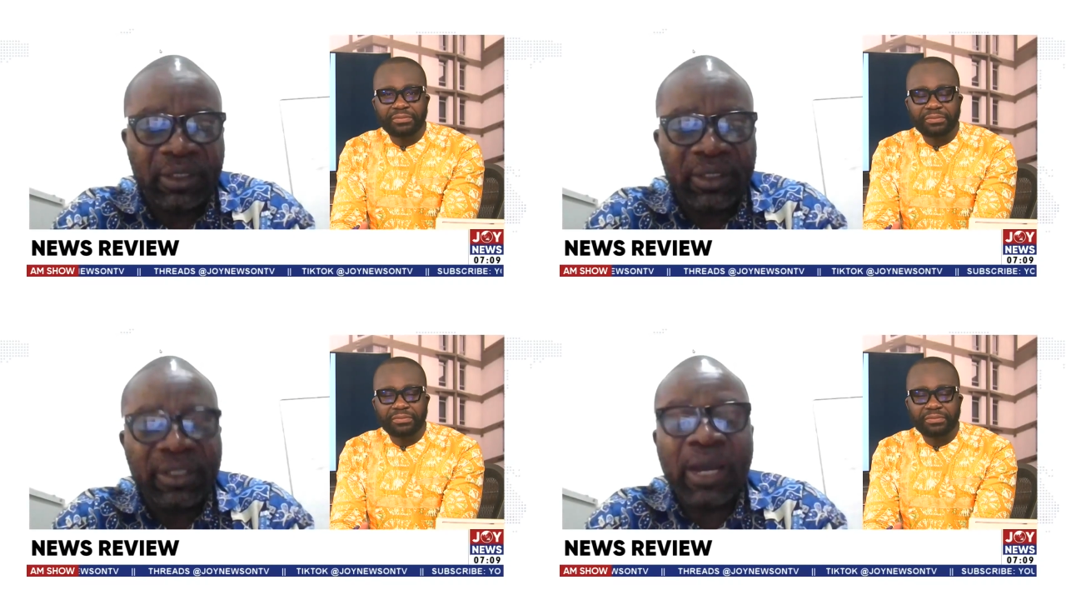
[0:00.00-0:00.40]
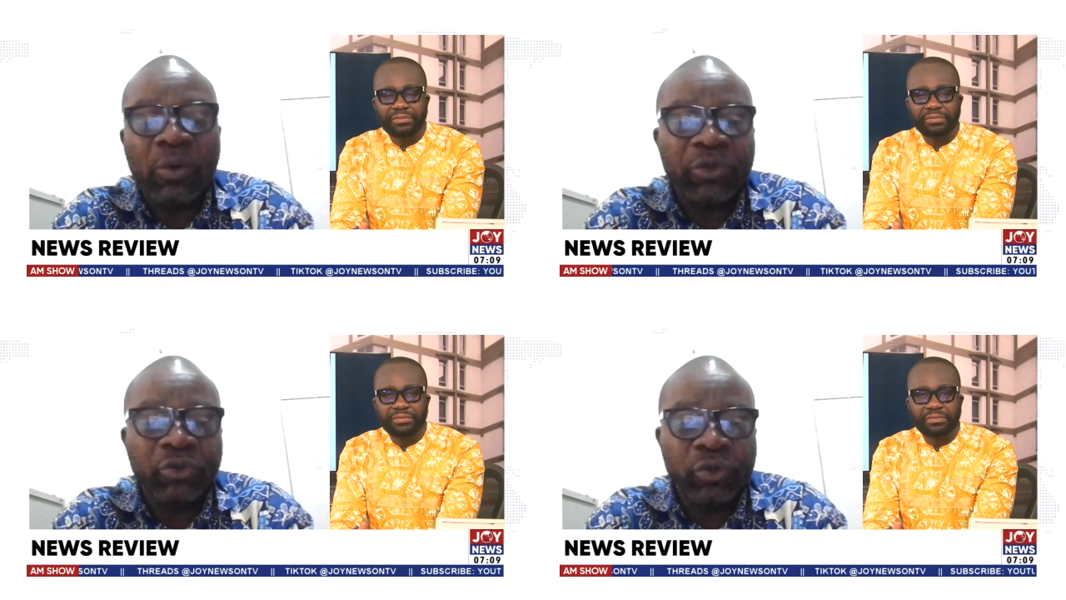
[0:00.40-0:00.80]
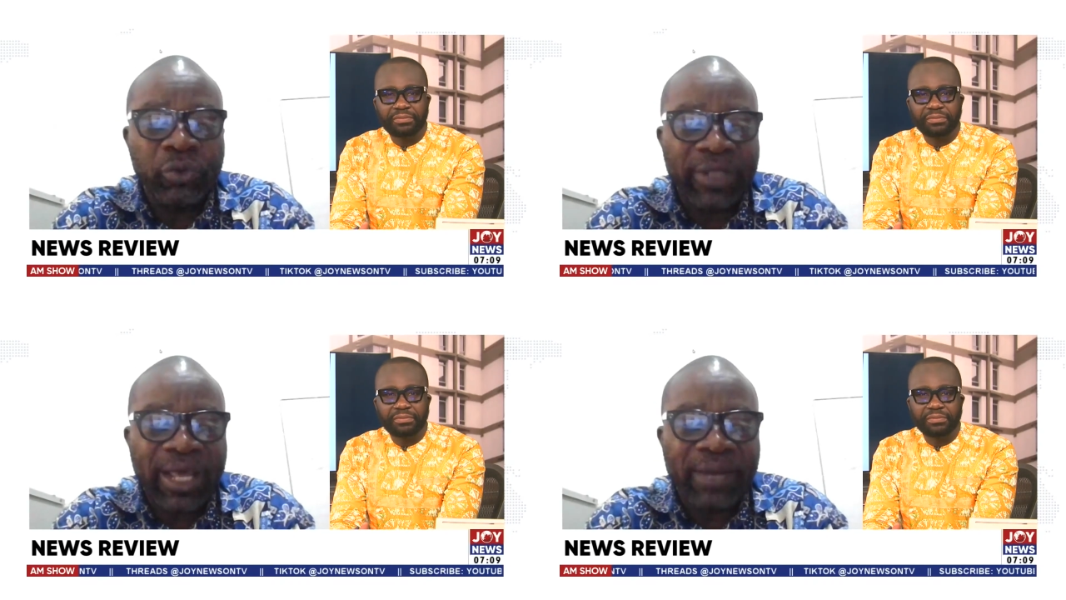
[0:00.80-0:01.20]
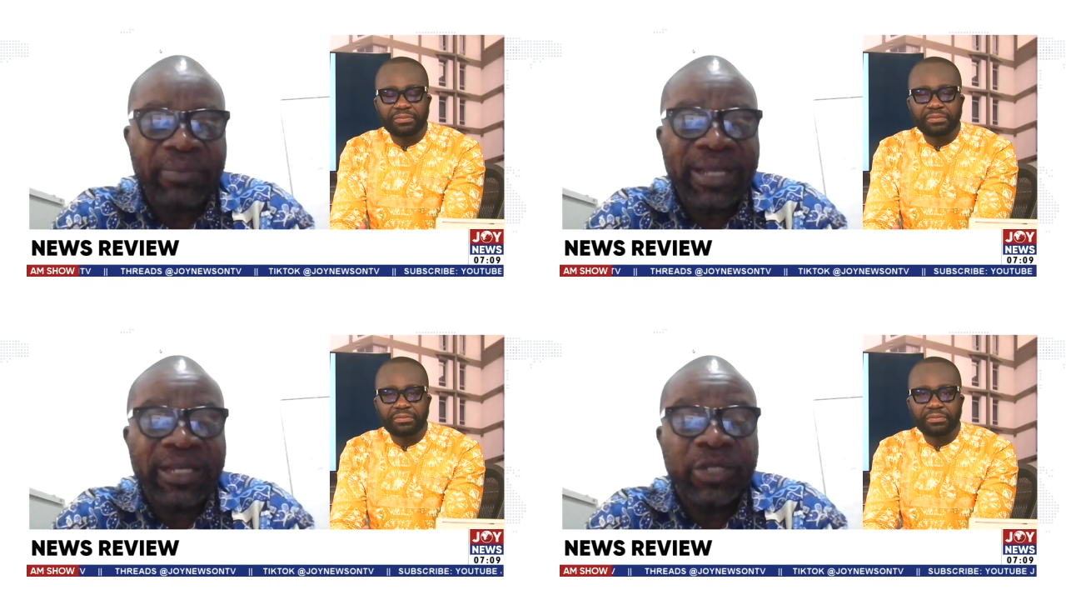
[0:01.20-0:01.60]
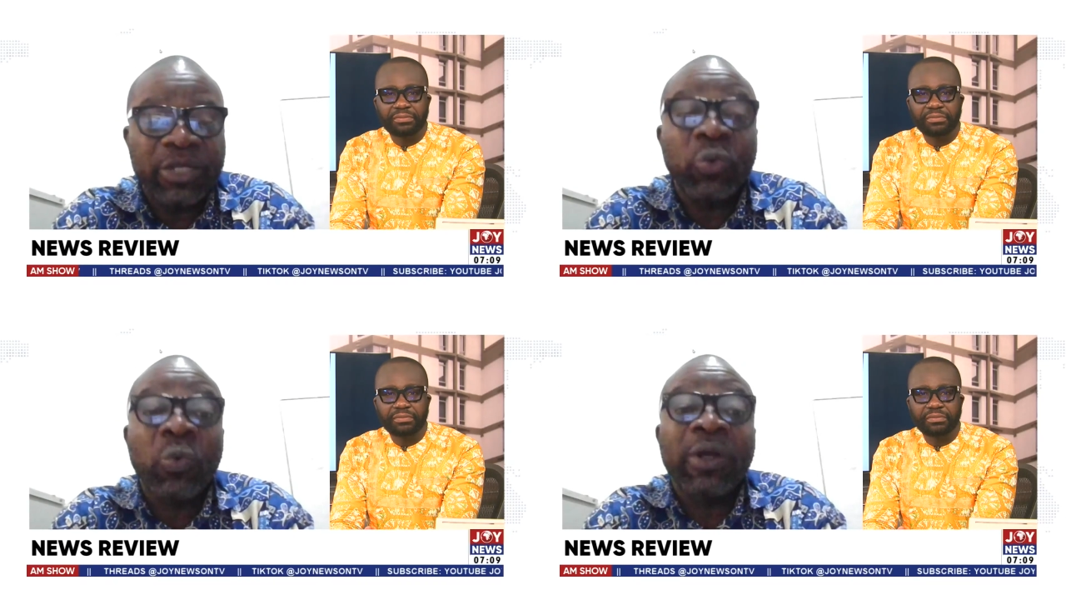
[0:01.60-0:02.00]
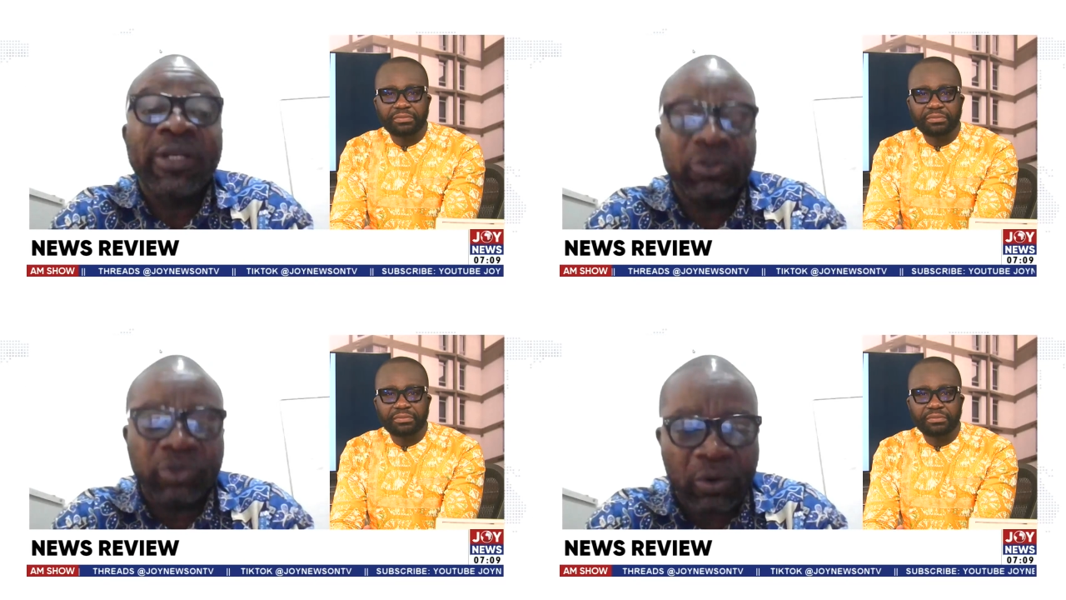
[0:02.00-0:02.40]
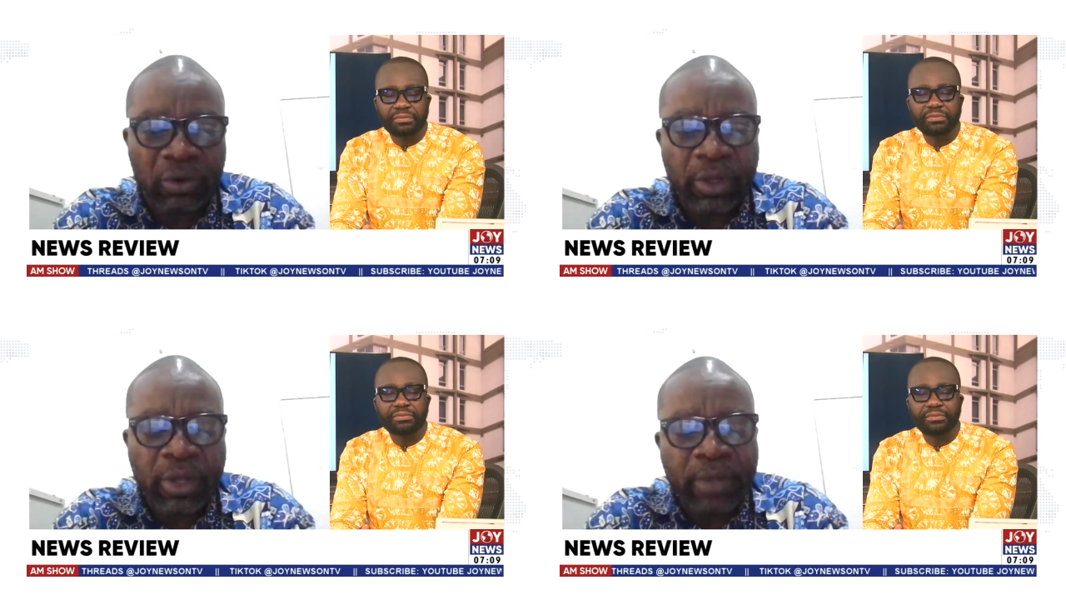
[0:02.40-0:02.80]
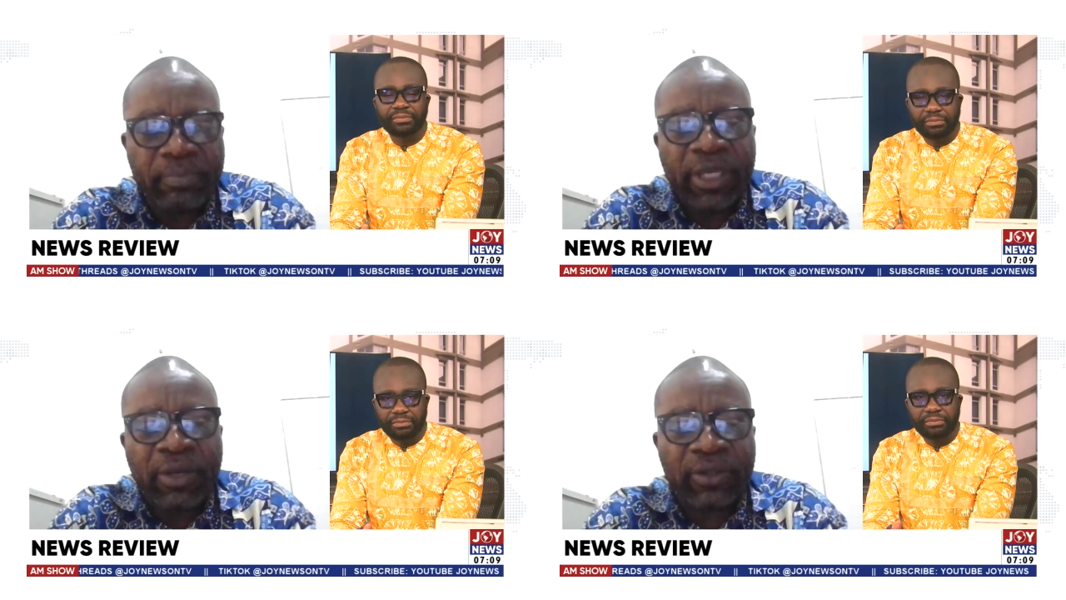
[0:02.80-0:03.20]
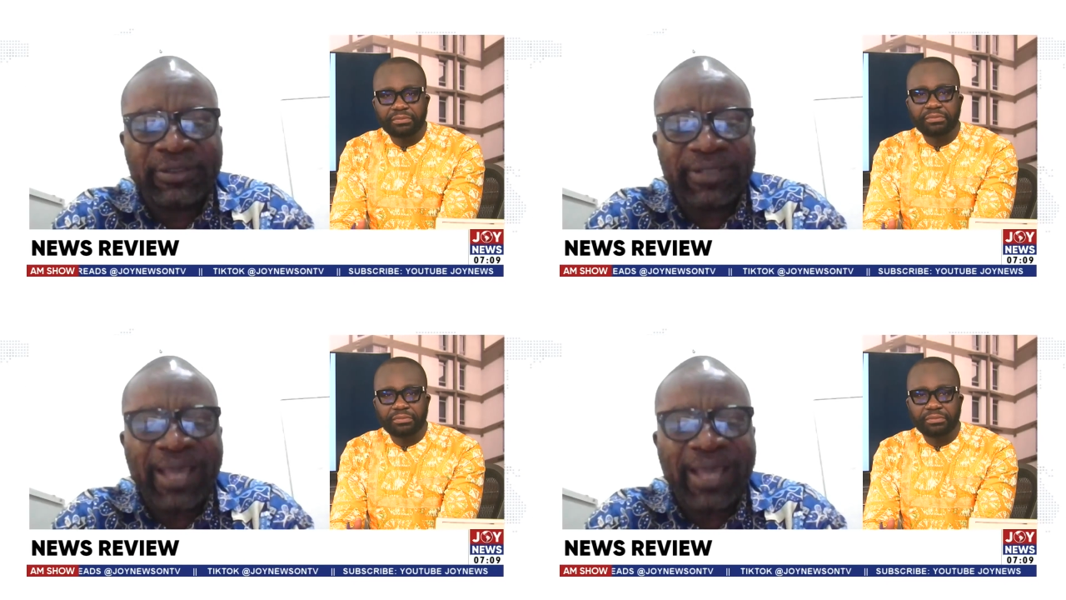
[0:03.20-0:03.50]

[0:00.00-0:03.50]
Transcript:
Speaker 1: they are going to do that, but they should walk the talk. Because,